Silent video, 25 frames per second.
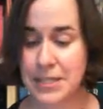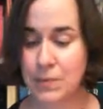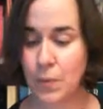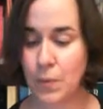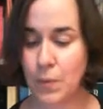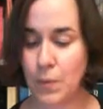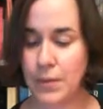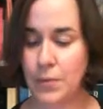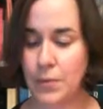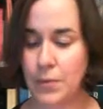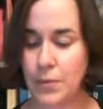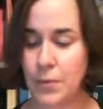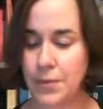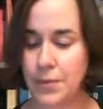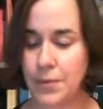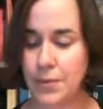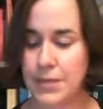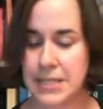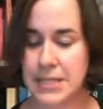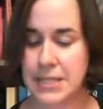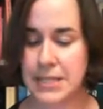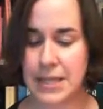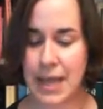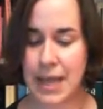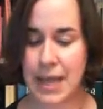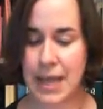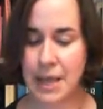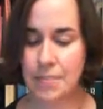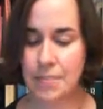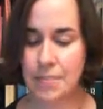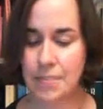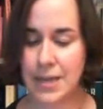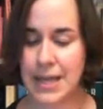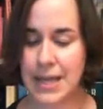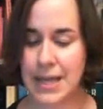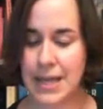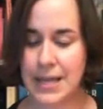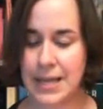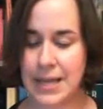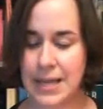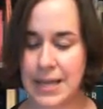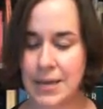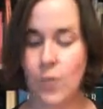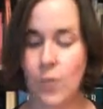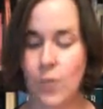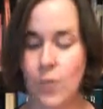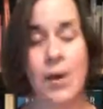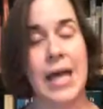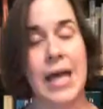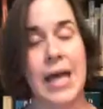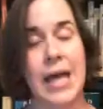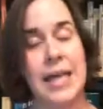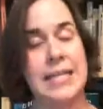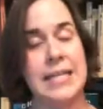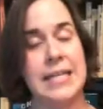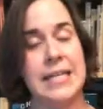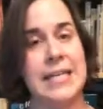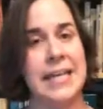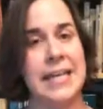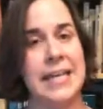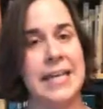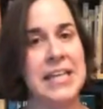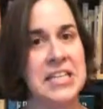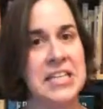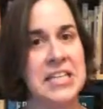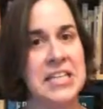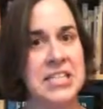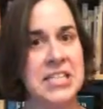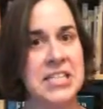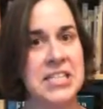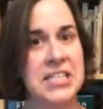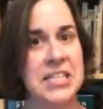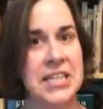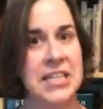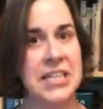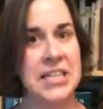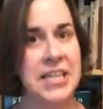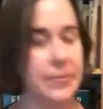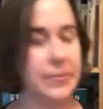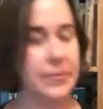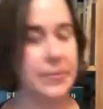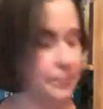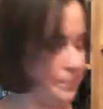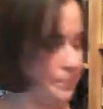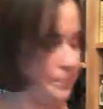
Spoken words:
with an author's name beginning or ending in T.